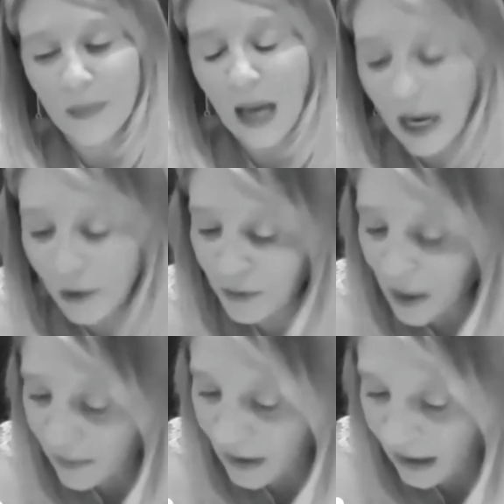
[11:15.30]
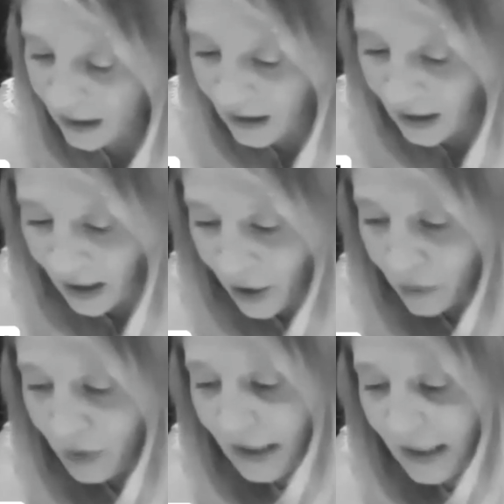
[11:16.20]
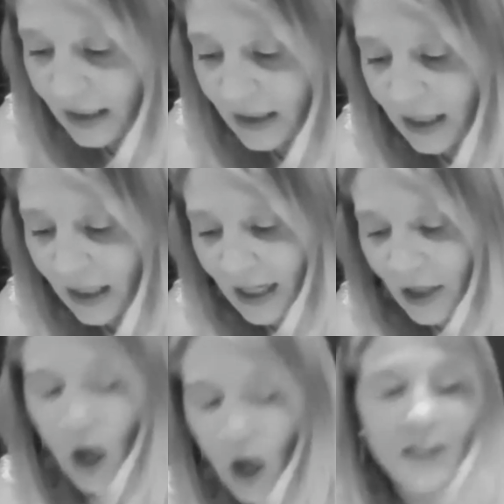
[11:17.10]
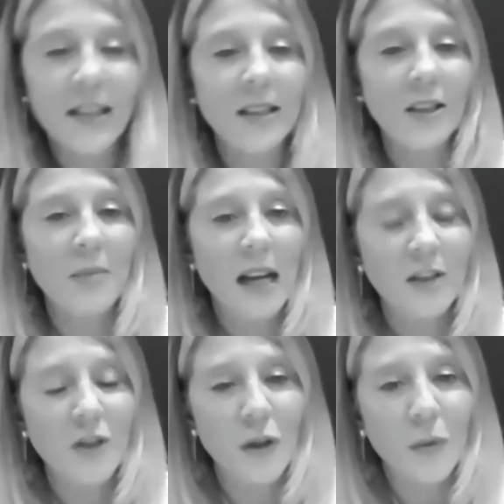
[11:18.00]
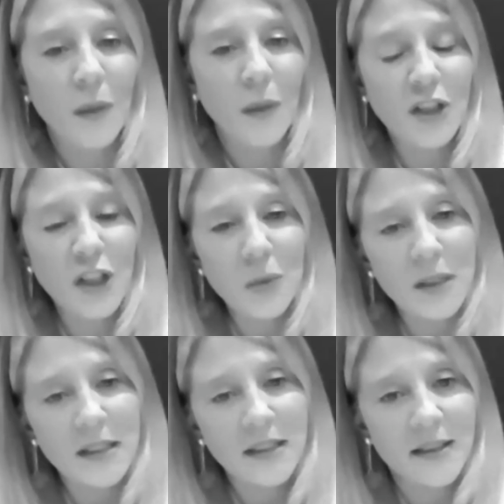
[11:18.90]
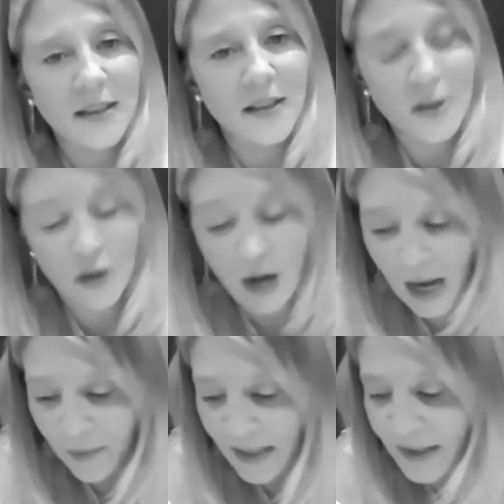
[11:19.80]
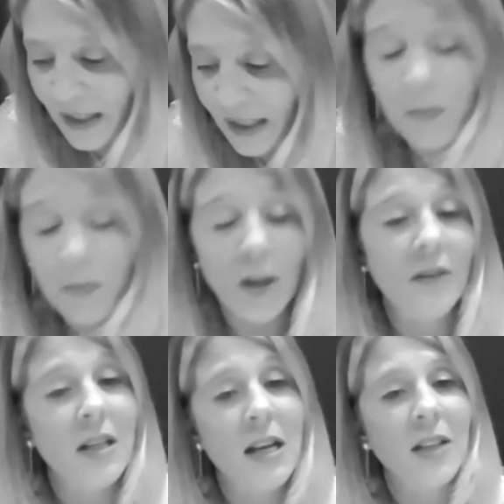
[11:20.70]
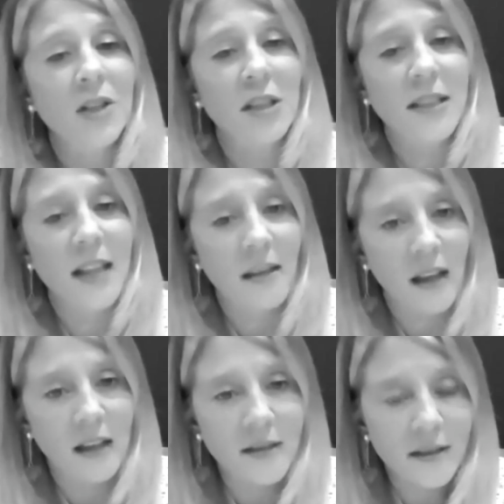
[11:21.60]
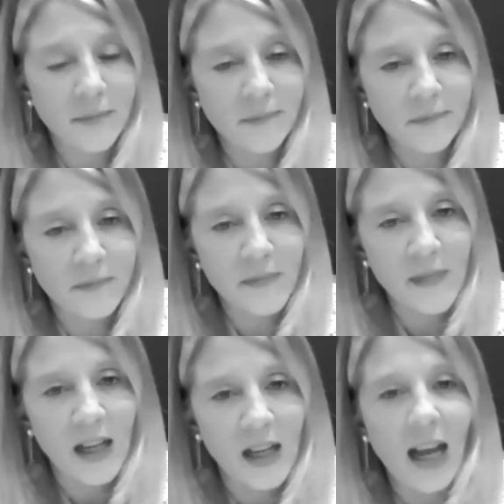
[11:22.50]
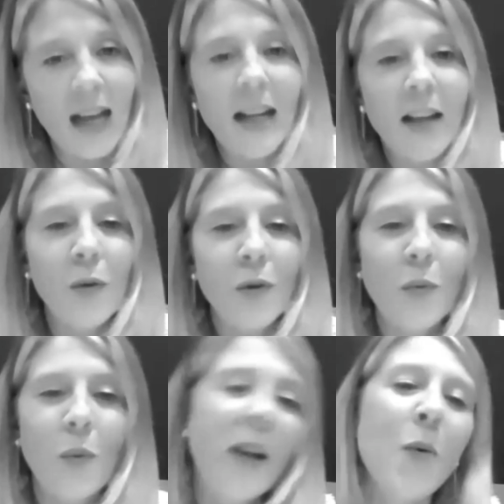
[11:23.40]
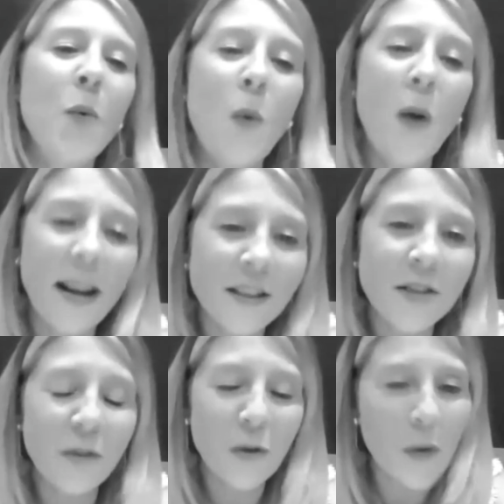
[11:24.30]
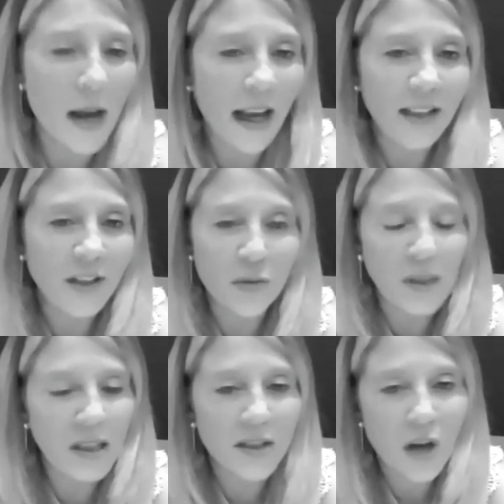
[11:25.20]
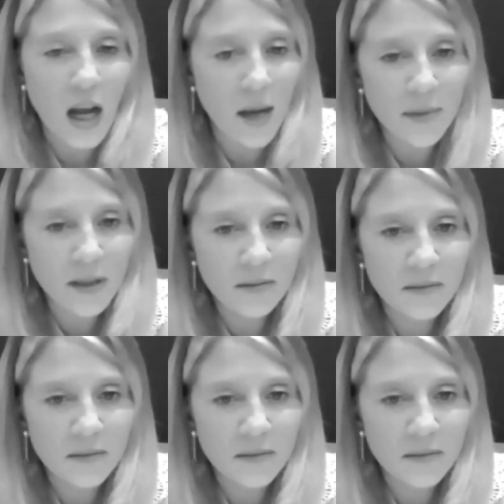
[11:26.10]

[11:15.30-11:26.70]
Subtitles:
I remember reading an article about her where she was described as the keeper of the nation's ethics. And I thought, what a wonderful way to be described